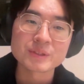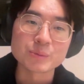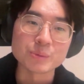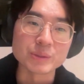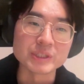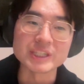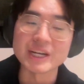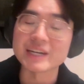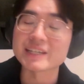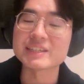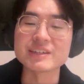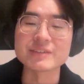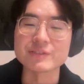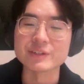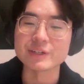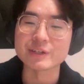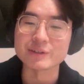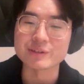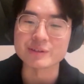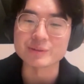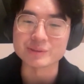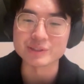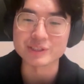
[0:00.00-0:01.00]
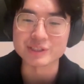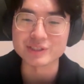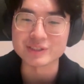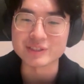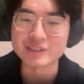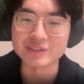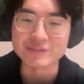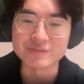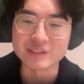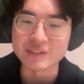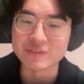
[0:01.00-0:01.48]
which I didn't even know there was
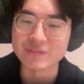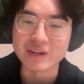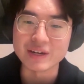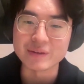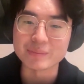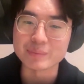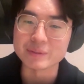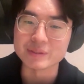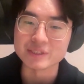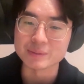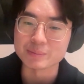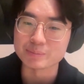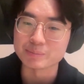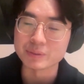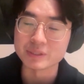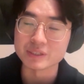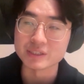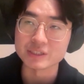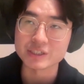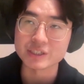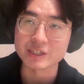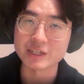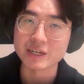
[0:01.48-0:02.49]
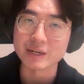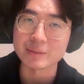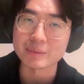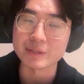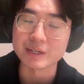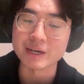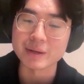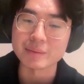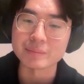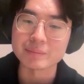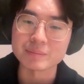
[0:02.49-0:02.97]
this developer's position
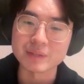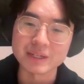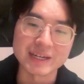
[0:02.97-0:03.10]
coming up.